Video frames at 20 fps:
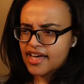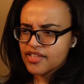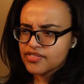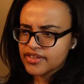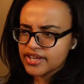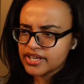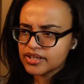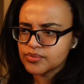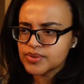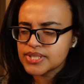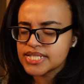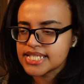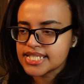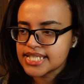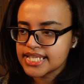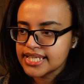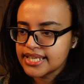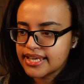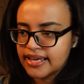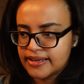And then we
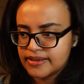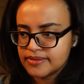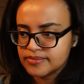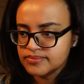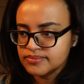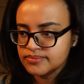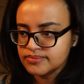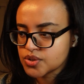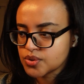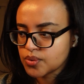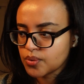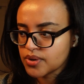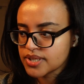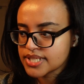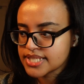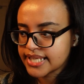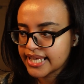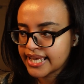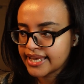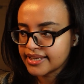see him
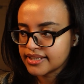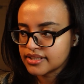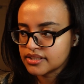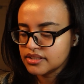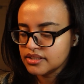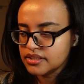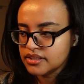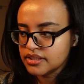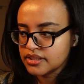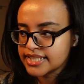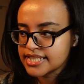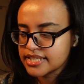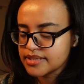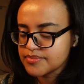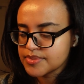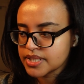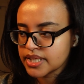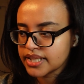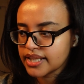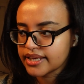towards the end. He
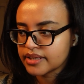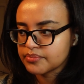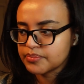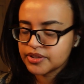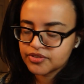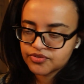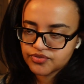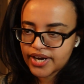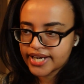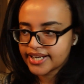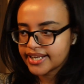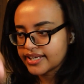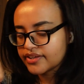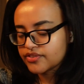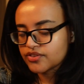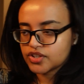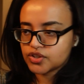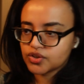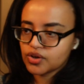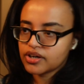seems to like be fighting
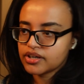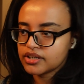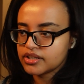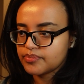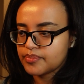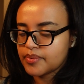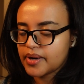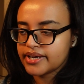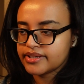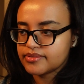in the dark by